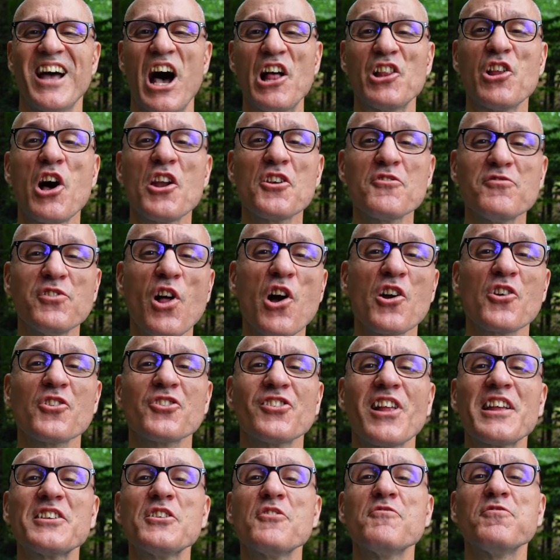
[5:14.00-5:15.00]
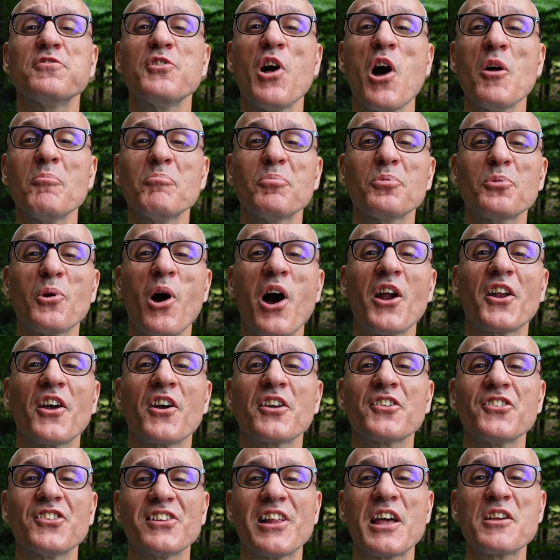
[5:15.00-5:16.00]
A lot of vloggers like to flaunt
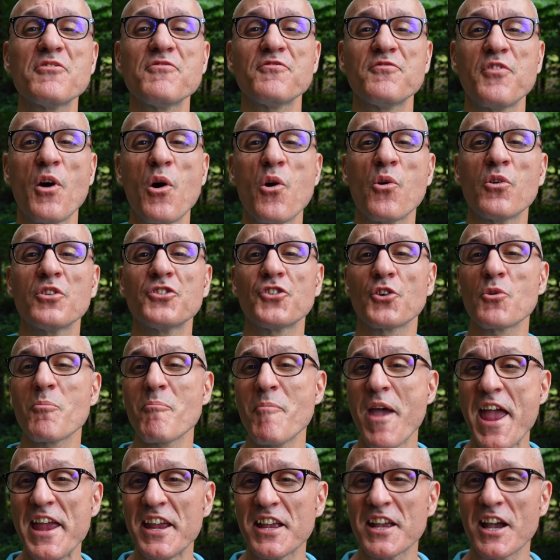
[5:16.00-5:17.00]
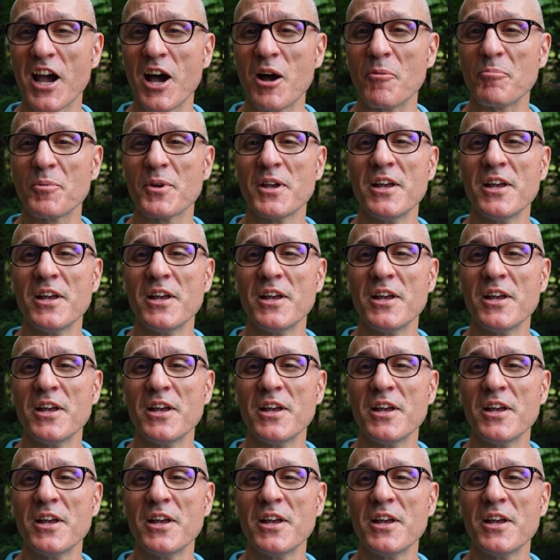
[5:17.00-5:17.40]
products like phones or makeup,